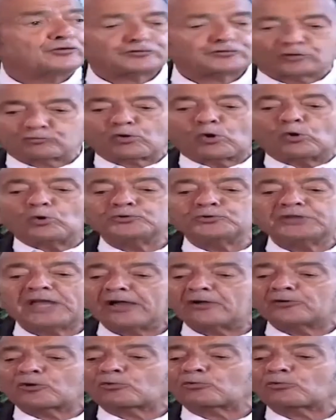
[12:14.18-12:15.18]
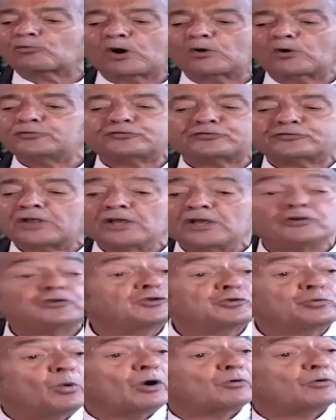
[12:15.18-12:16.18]
to roll down a roast.
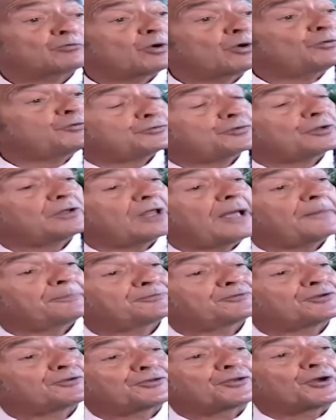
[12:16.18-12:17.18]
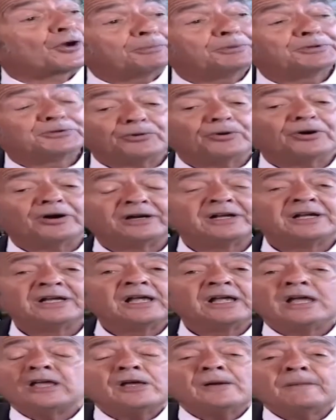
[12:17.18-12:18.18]
Did you want roast or lobster thermidor?
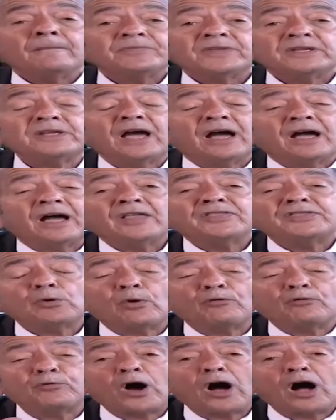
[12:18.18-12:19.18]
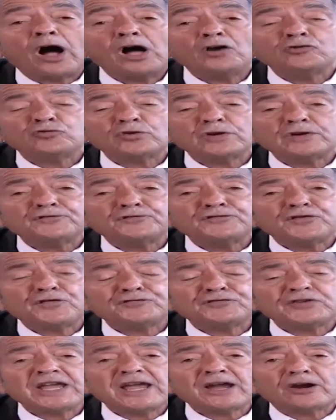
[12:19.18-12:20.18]
Yeah, there were
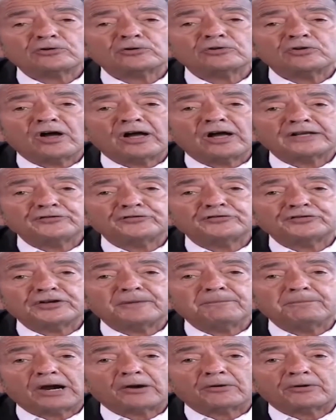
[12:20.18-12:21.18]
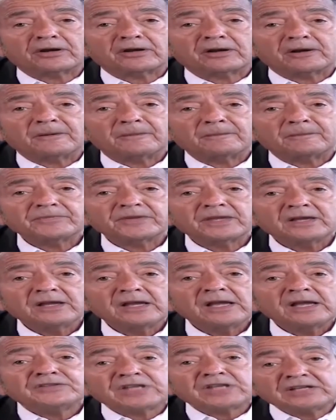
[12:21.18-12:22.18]
150 airlines in America.
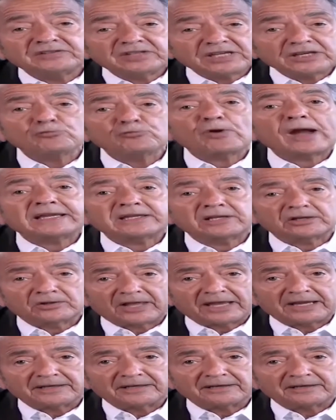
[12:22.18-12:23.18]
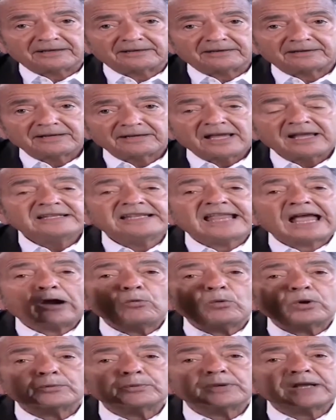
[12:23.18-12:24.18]
They deregulated it. Now
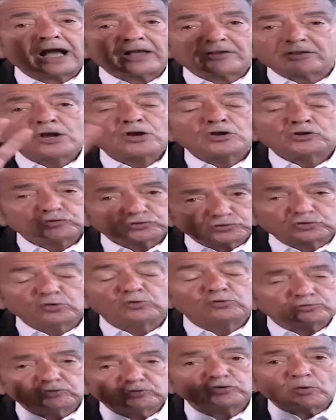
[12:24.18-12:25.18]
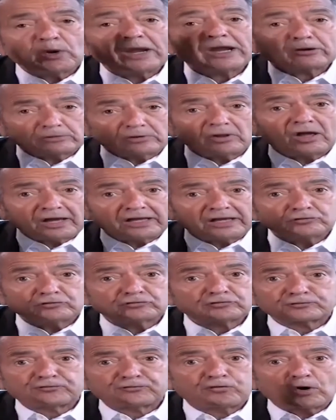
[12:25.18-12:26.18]
what do we got? Two
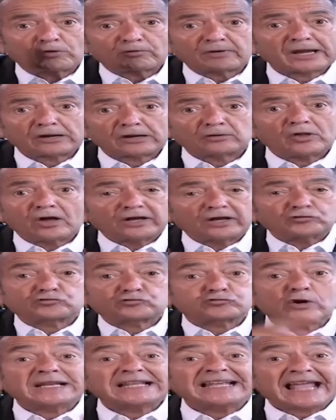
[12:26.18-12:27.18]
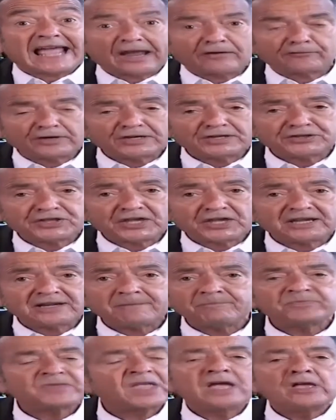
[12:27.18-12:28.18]
airlines, 4 airlines running
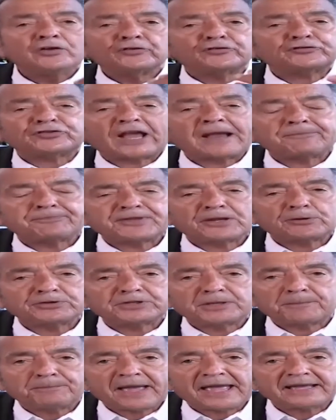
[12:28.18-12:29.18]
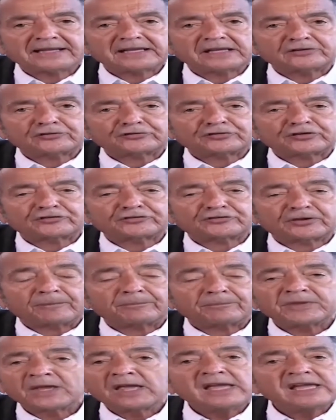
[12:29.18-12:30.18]
everything. Same thing with the banking
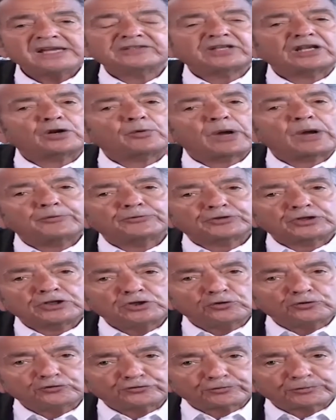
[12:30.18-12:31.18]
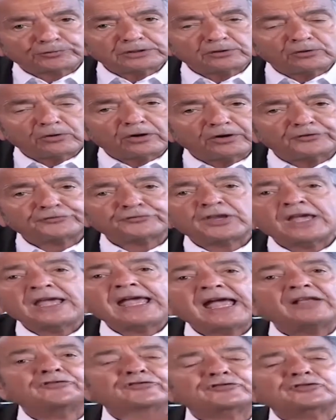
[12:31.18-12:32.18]
system. He did away with the usury laws
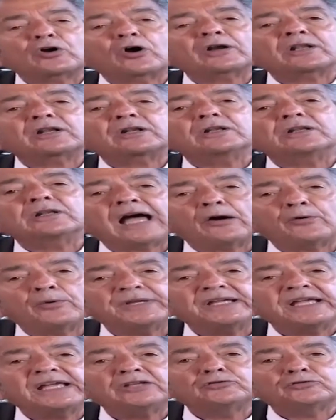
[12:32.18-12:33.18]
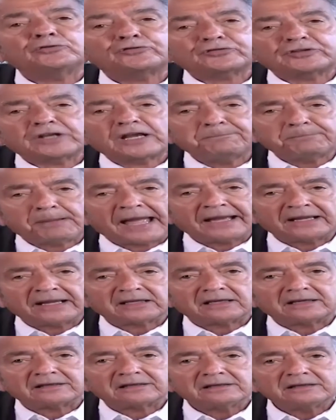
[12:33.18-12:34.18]
and started allowing interstate
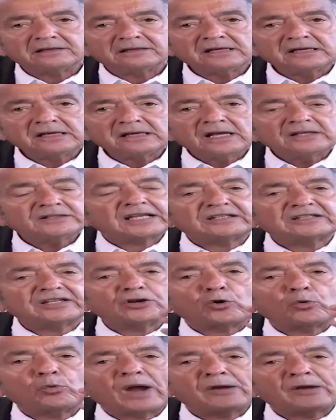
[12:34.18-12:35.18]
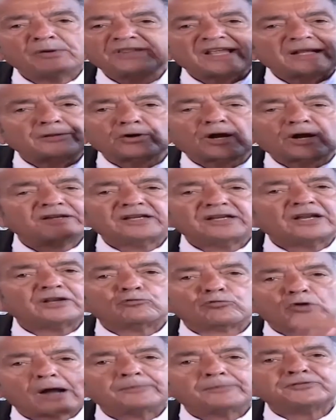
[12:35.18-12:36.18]
banking. They did away with, again, the
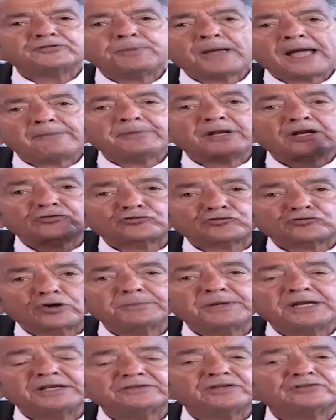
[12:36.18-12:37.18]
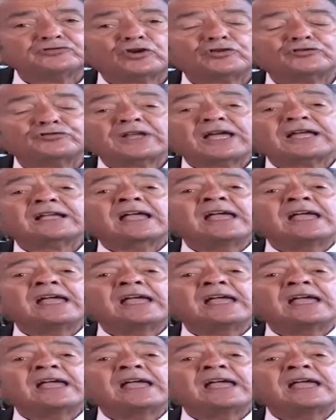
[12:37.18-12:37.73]
Robinson-Patman Act, Sherman Antitrust Act,